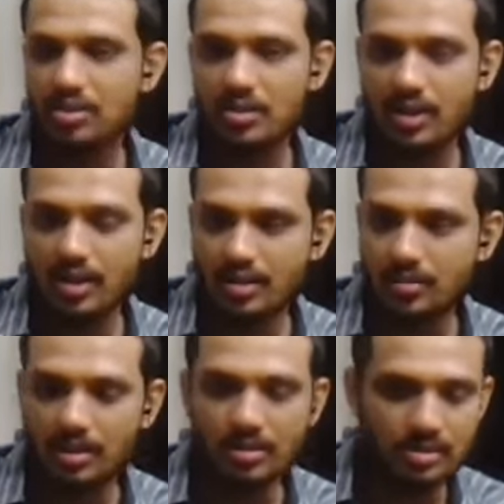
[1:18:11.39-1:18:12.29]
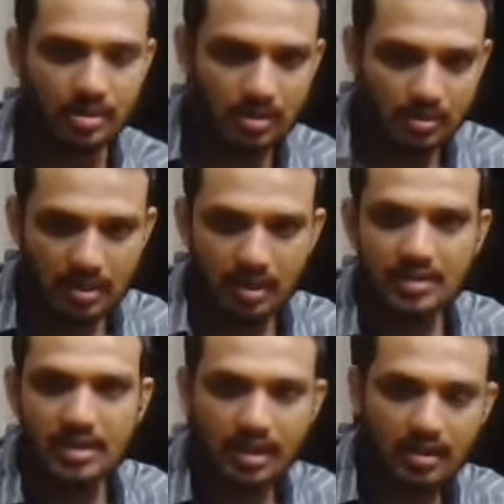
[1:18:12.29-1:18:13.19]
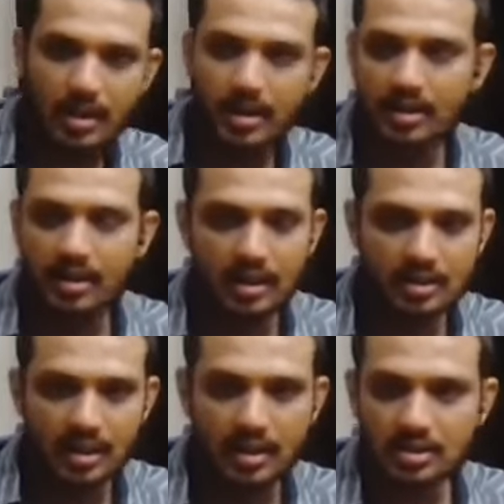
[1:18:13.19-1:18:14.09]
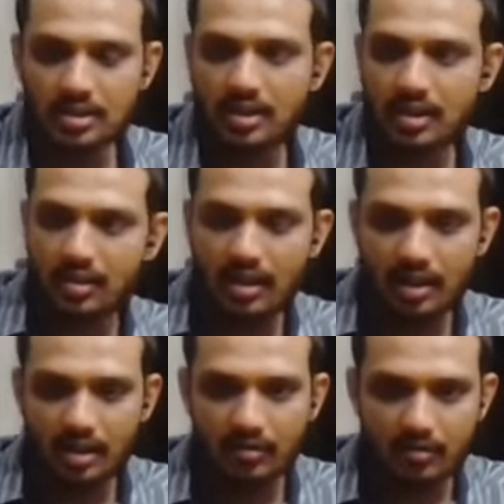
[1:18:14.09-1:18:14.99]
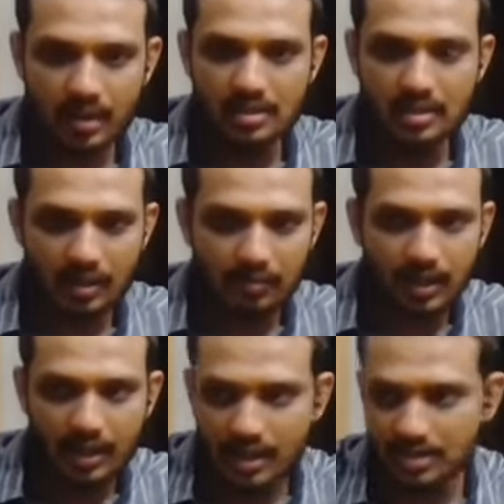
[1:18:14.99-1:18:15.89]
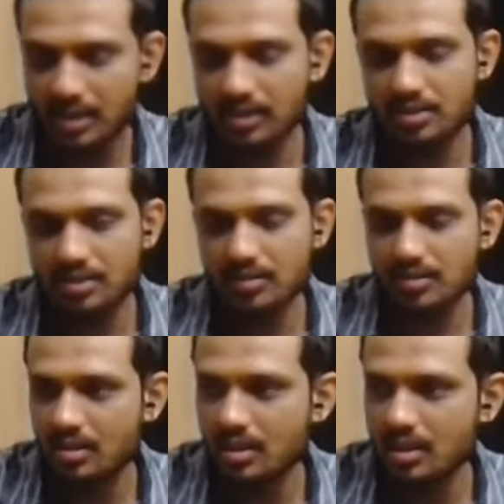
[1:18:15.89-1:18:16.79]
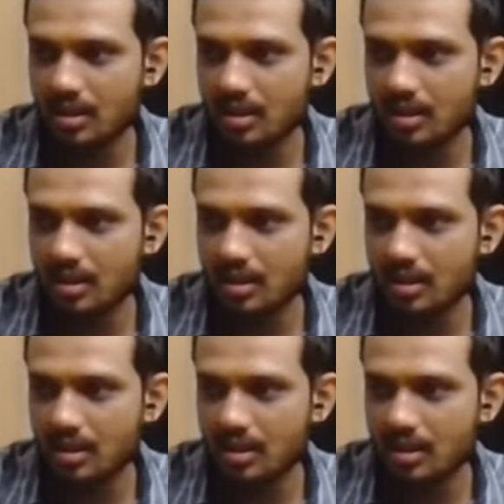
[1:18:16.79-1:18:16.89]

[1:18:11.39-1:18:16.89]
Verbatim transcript: huge advantage because you're using recycled material like say industrial waste like fly ash and other stuffs